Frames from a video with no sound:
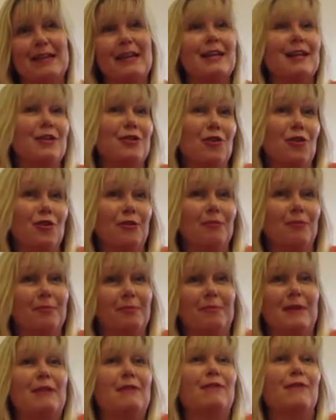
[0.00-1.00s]
had I
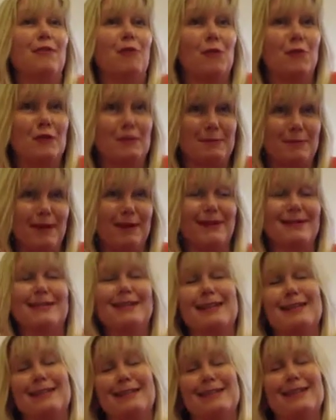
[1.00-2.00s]
not been forced by
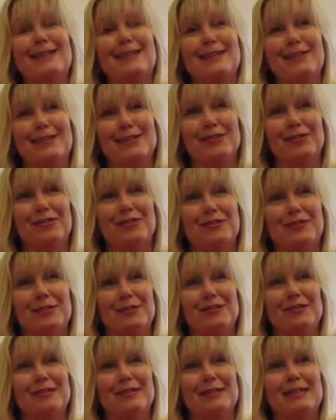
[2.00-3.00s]
necessity
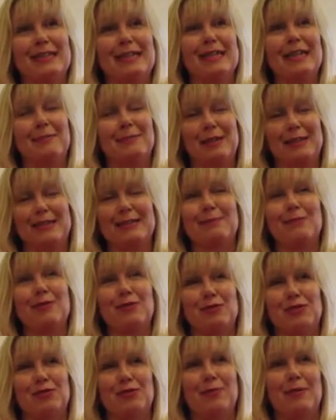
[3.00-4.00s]
to get a bit
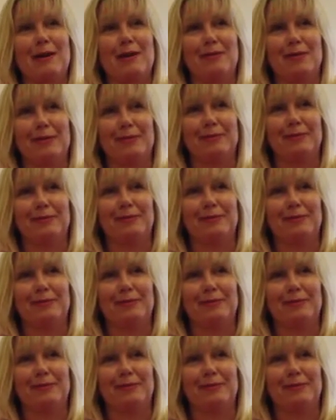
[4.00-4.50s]
smarter about them.